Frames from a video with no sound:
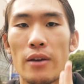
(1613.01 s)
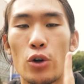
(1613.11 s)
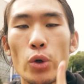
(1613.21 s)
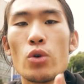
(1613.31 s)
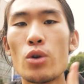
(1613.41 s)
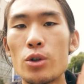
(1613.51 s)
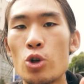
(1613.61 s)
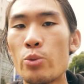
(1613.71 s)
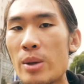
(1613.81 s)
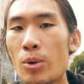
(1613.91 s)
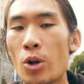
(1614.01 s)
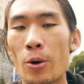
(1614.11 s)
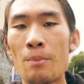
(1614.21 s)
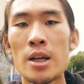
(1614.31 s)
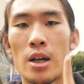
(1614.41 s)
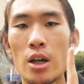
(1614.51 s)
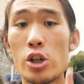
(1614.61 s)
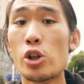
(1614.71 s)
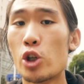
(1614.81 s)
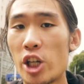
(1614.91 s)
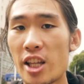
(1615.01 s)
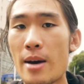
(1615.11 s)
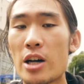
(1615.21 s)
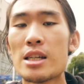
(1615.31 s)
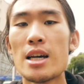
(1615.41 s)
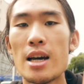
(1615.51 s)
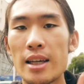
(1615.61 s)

If you don't know who those 2 people are, you should go check them out.